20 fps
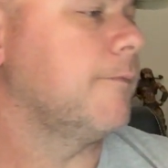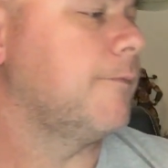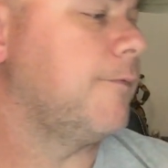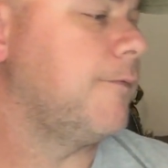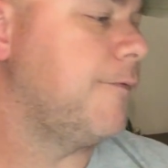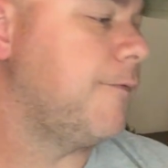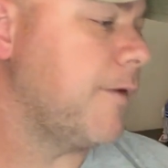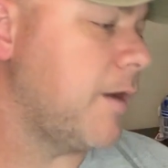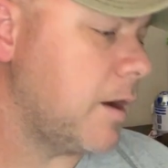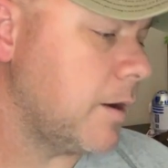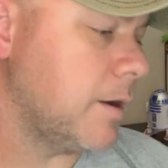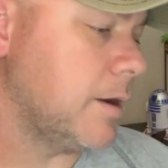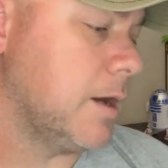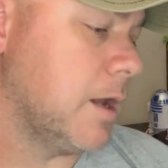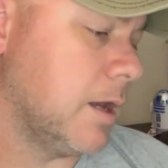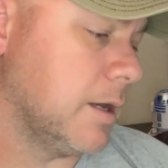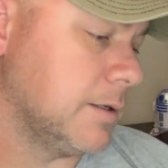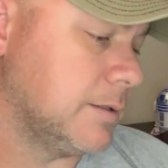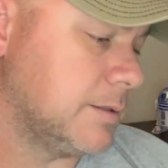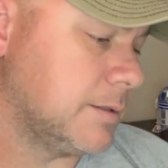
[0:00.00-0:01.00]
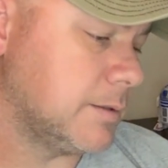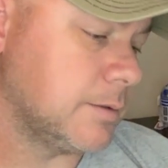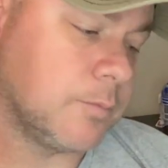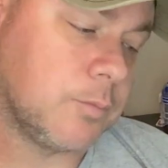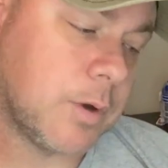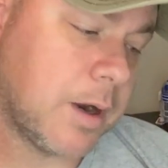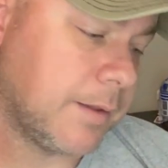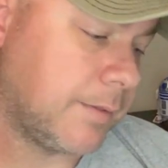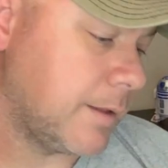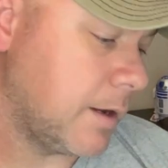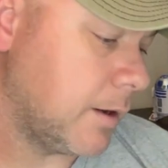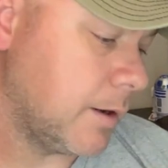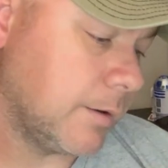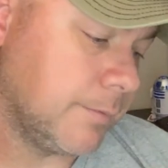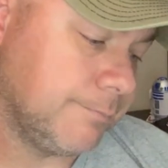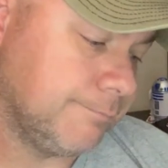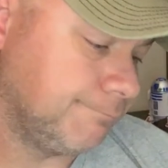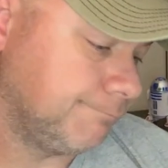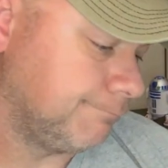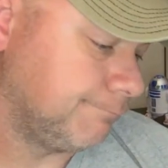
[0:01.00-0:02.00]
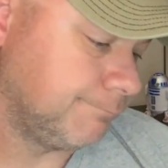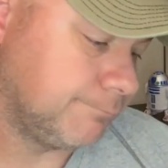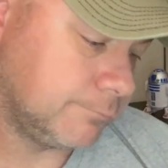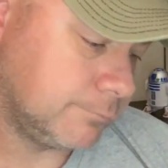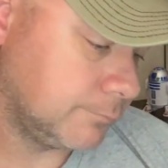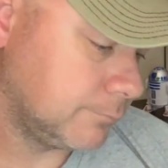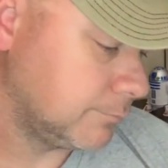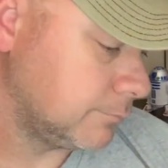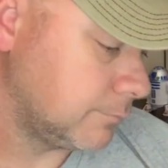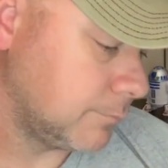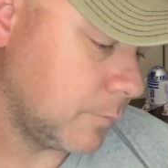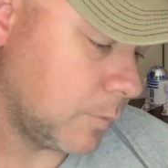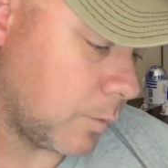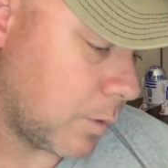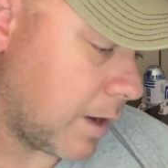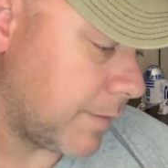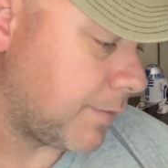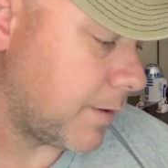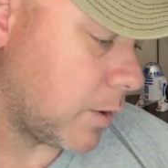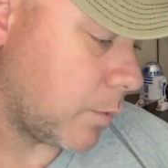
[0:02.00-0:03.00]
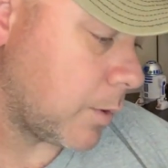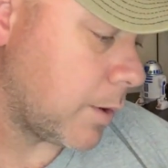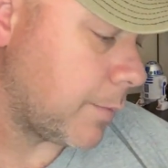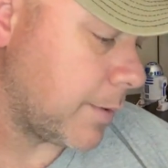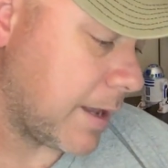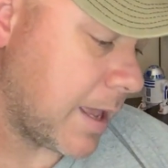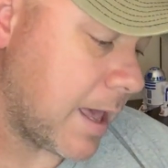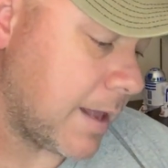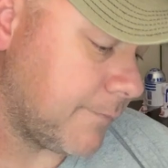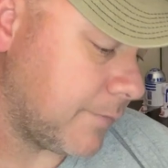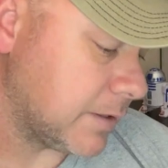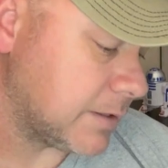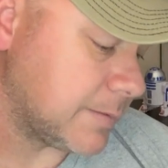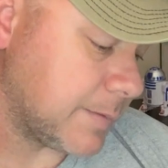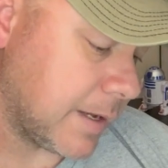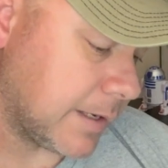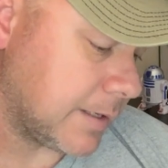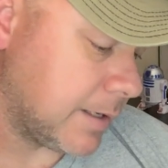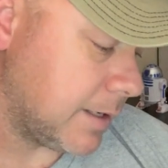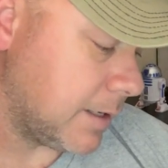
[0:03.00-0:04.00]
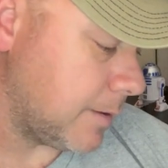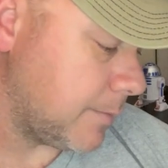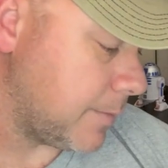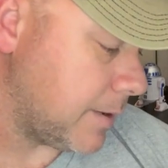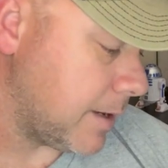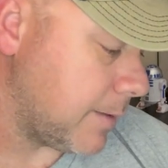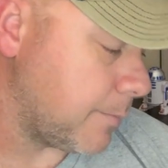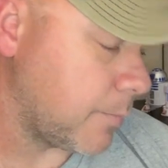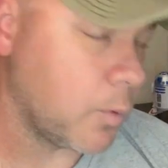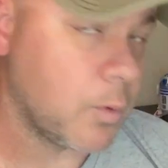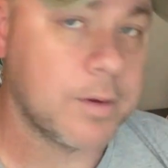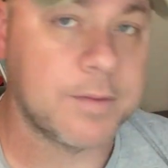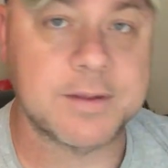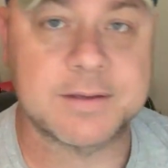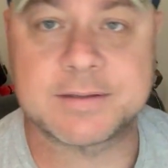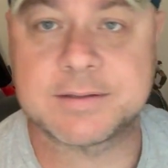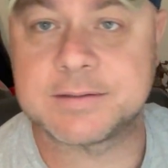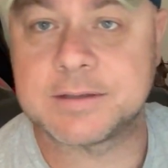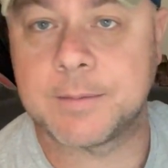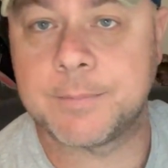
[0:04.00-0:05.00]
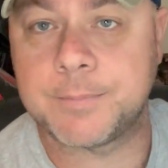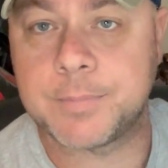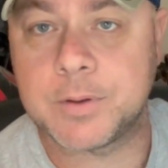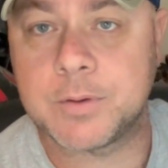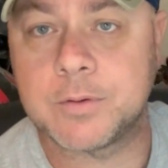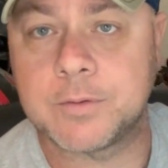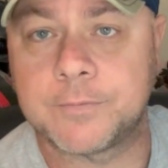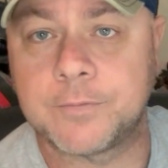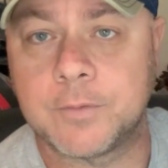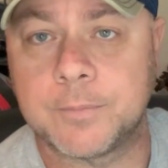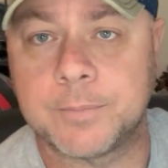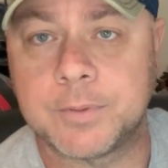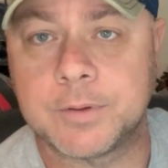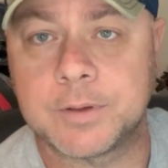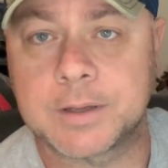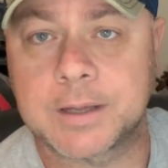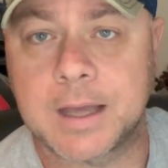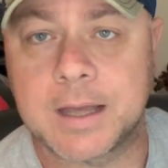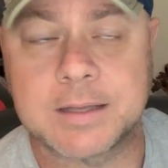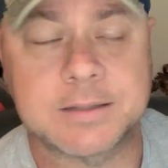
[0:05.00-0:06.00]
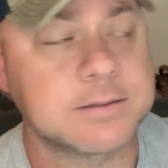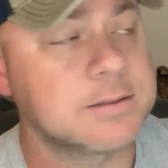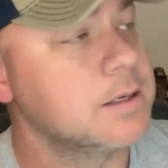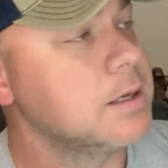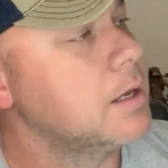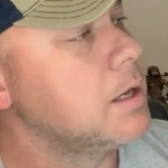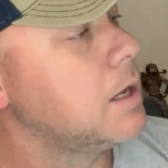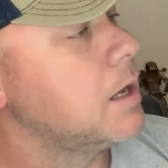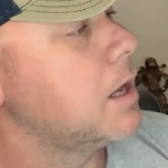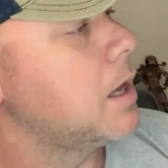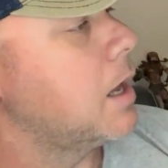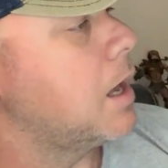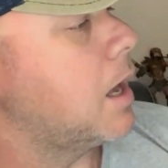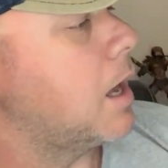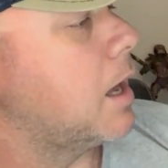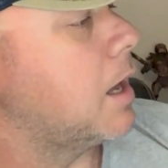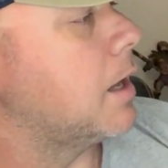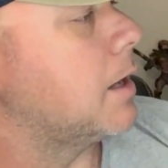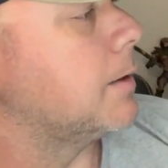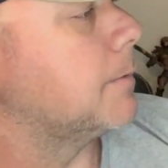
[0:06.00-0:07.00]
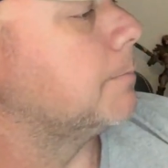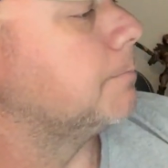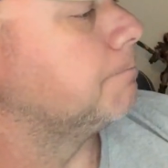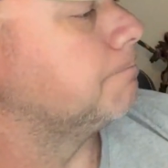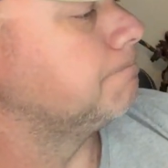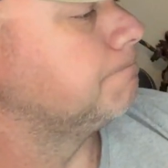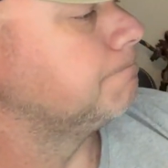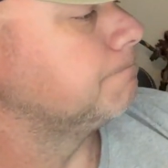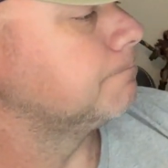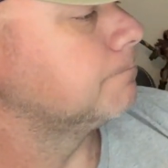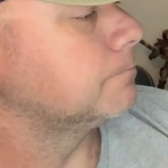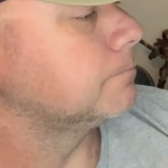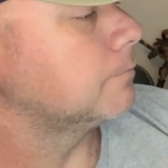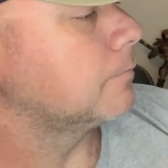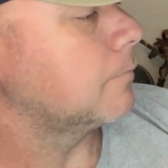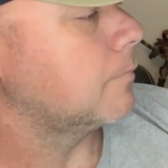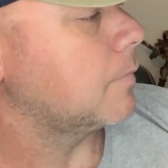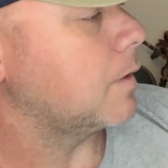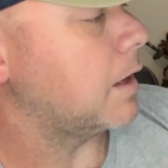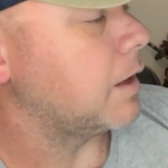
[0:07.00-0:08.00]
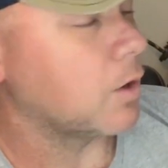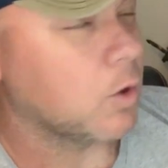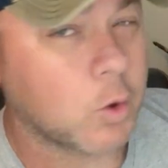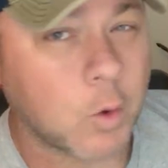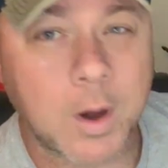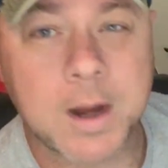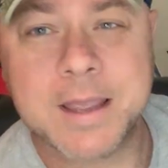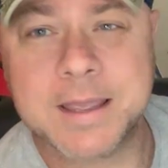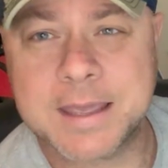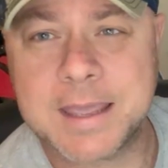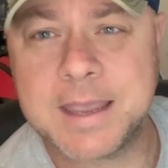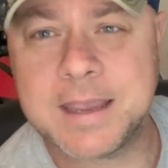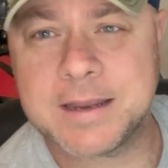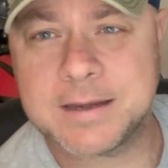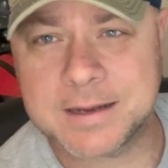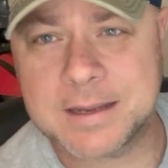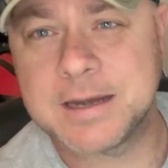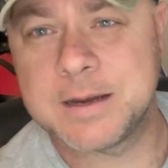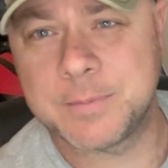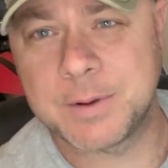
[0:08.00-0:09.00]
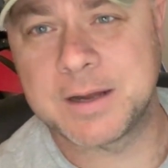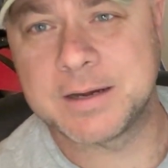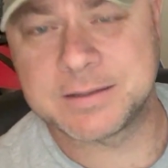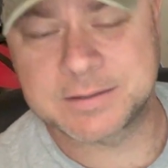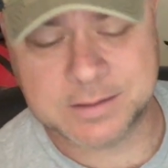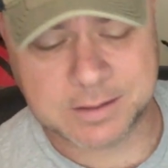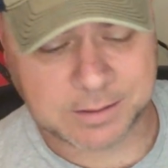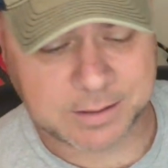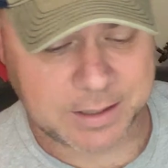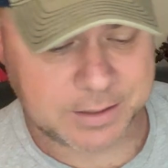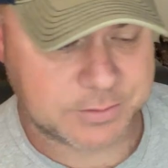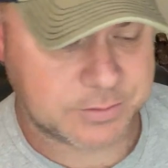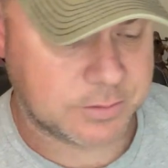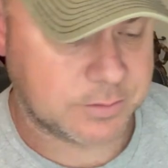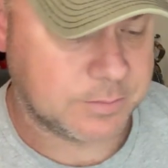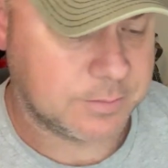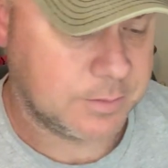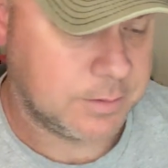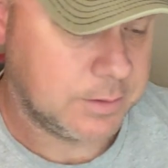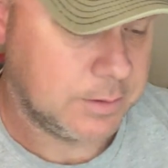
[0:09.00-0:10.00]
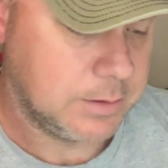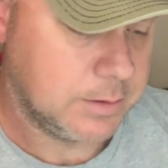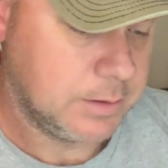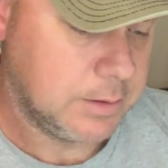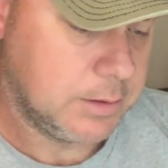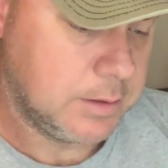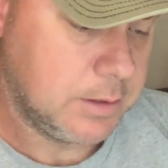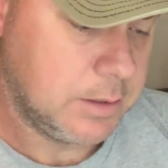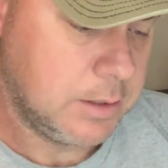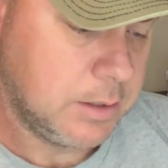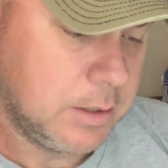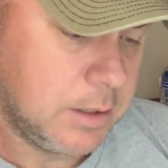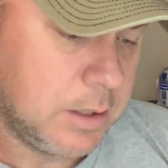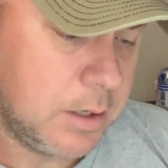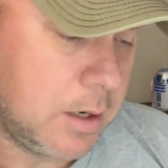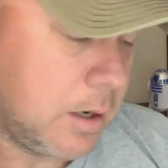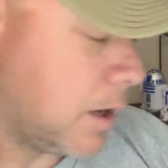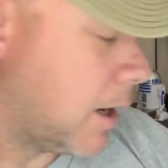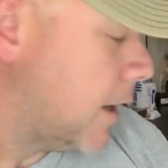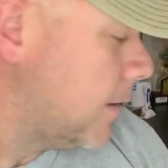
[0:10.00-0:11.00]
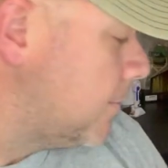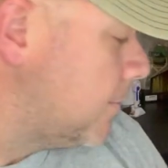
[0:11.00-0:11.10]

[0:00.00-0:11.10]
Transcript: very nice. Right there where we kind of expected it to be. Boy, this is a beautiful book, guys. And a great key to anybody's collection. All right,